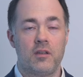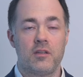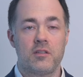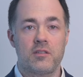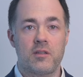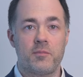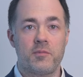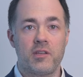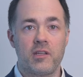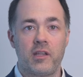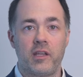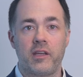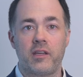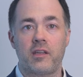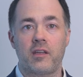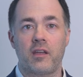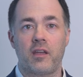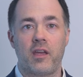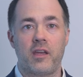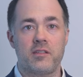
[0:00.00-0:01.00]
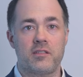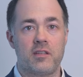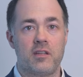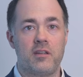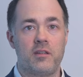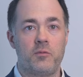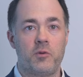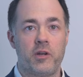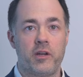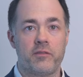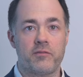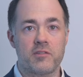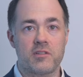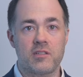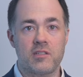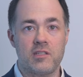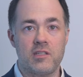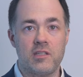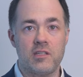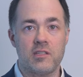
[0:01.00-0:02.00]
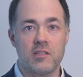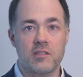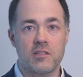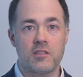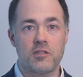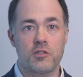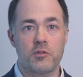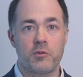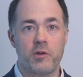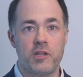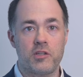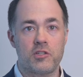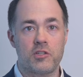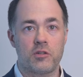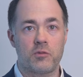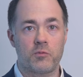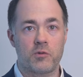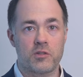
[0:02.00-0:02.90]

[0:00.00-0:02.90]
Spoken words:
Something like, has anyone ever seen a situation